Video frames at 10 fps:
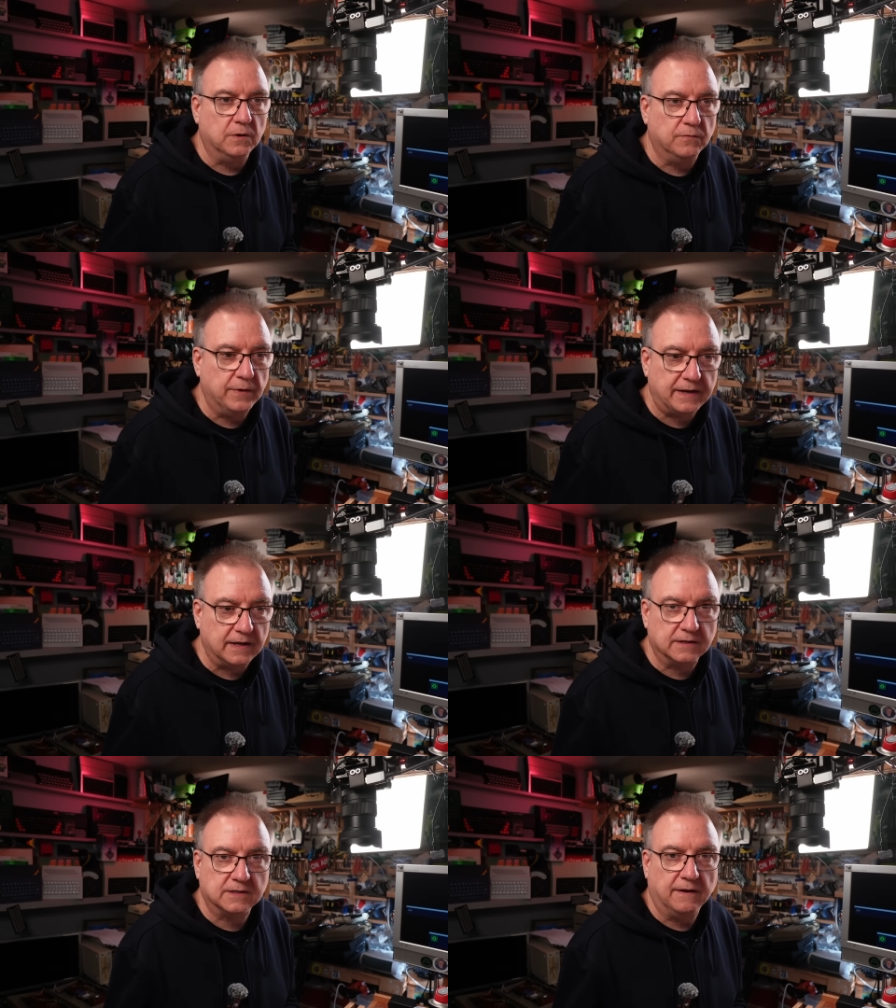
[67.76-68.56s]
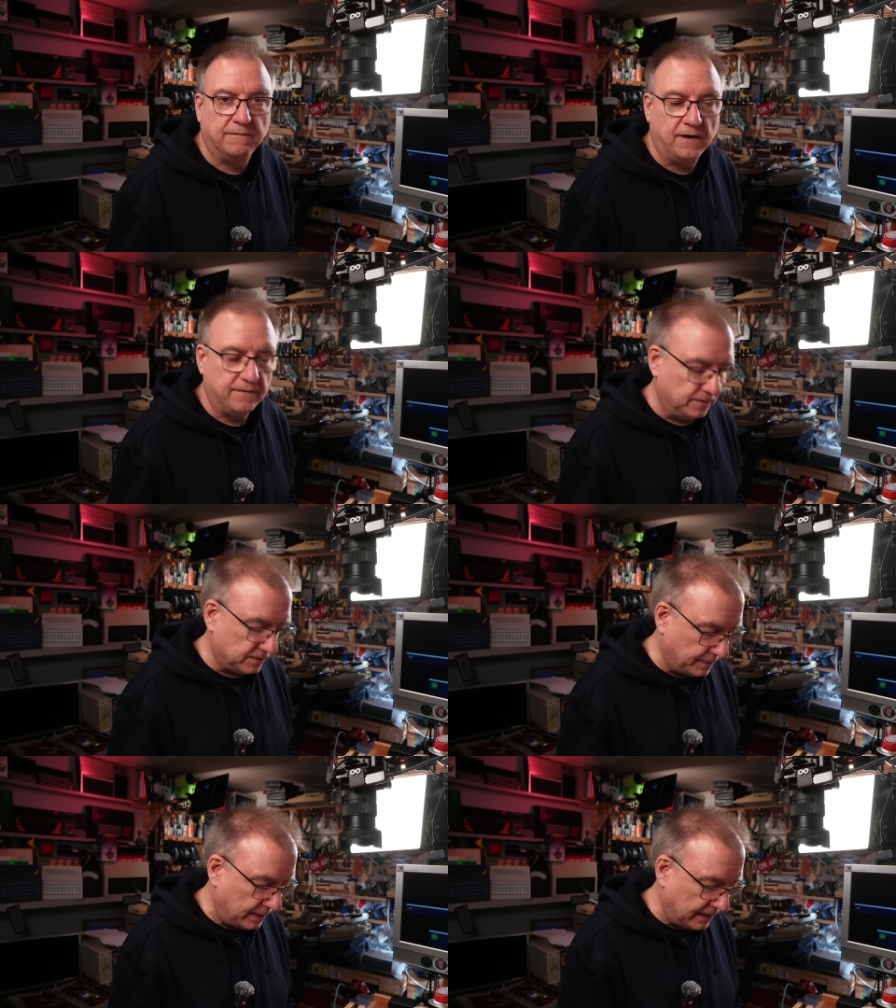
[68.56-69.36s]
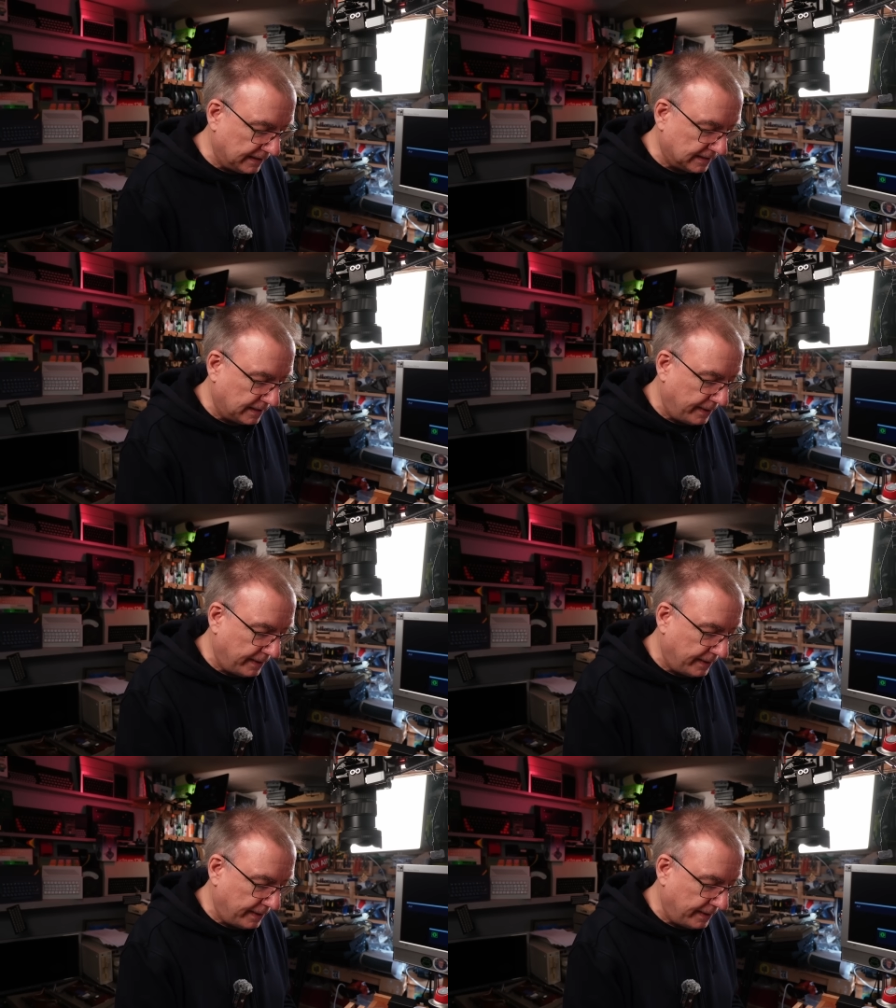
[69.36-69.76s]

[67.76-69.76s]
regular 5 volt supply is going to